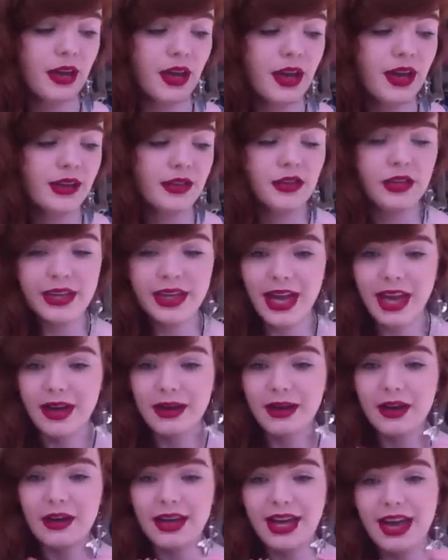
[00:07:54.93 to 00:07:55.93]
and I
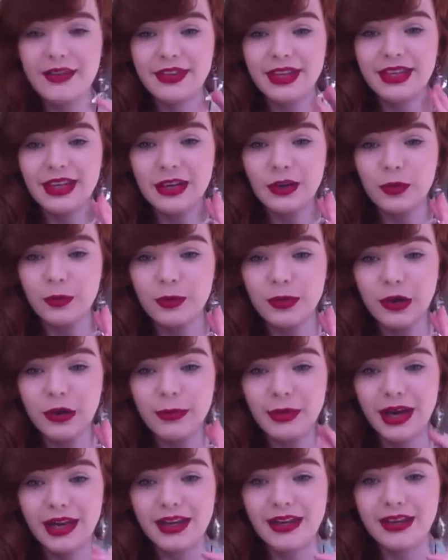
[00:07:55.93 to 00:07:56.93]
have it in a little pro
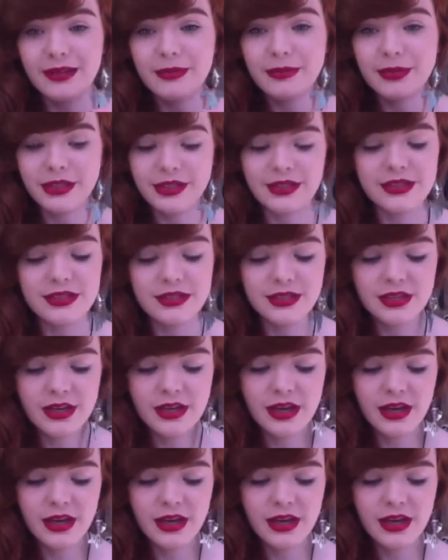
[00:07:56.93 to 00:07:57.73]
palette, because